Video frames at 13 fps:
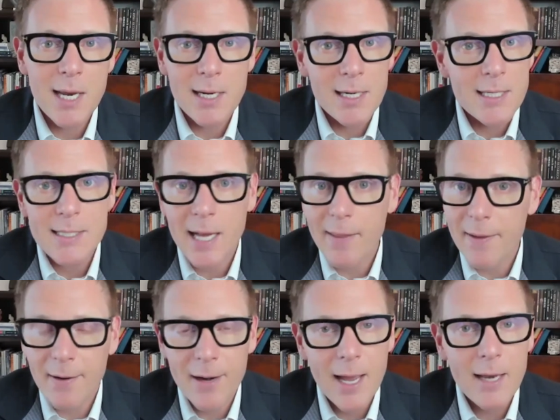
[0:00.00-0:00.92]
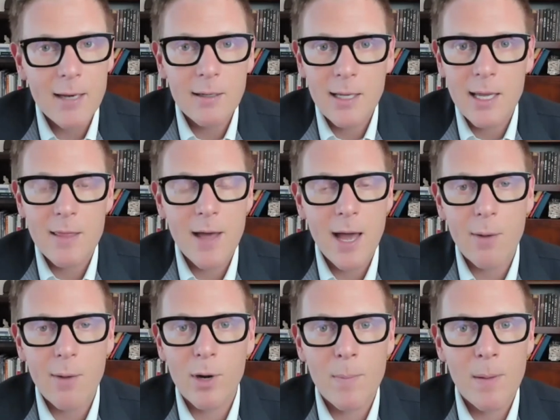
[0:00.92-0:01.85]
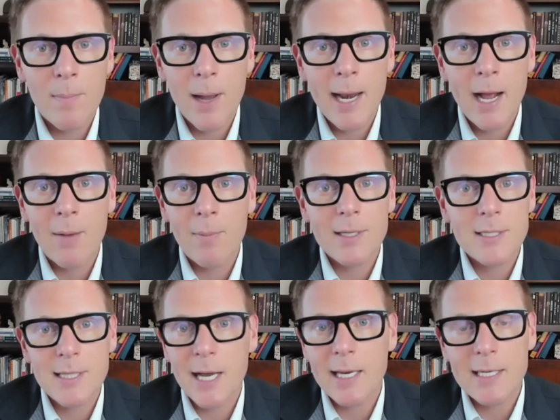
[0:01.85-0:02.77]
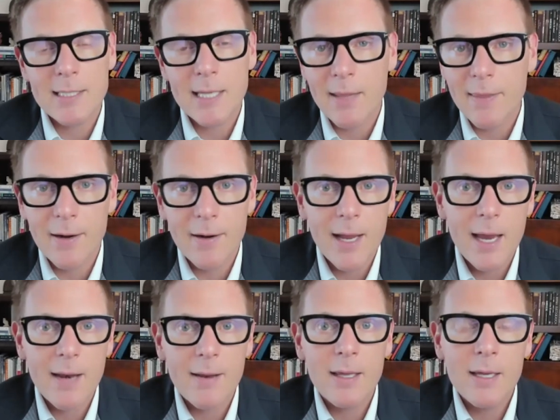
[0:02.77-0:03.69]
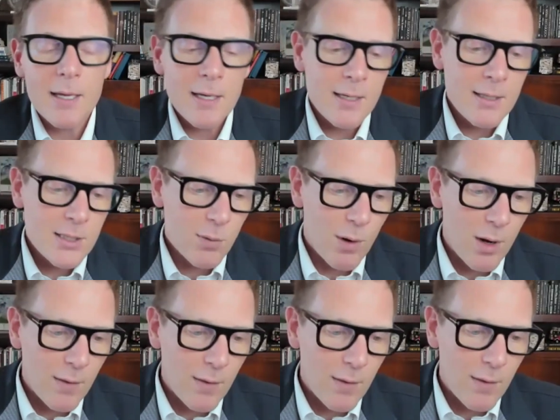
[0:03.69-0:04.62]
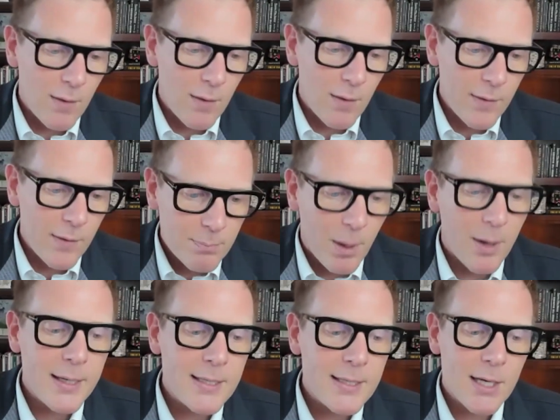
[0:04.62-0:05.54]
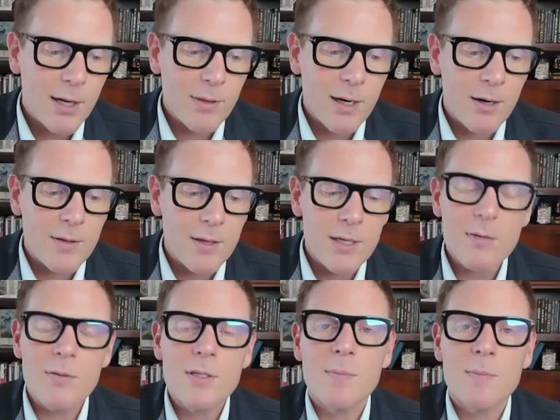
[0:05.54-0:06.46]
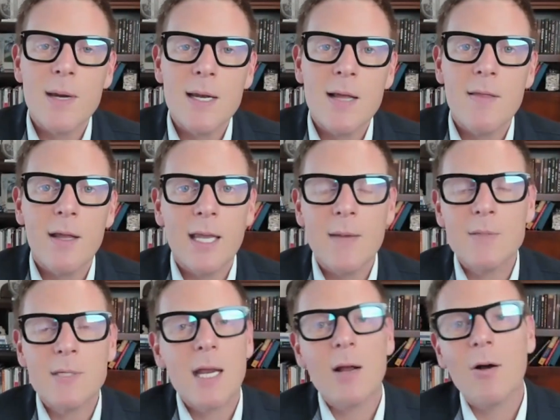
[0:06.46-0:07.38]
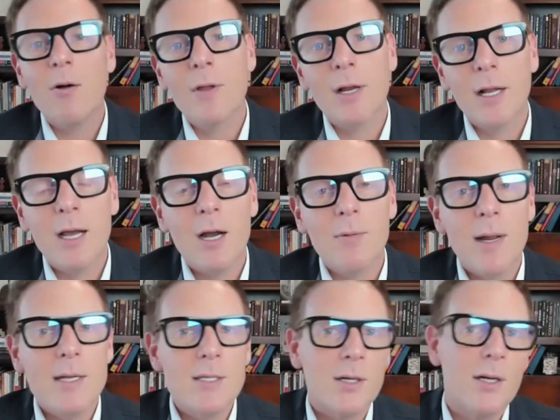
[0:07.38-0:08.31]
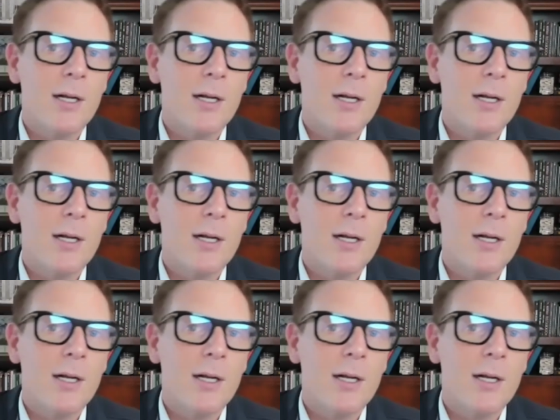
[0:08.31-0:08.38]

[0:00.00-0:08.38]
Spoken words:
And he's not there yet. He thought it would have been by now, but he's not there yet. So all these pundits out there in the news and media that keep saying, oh, they're going to cut rates.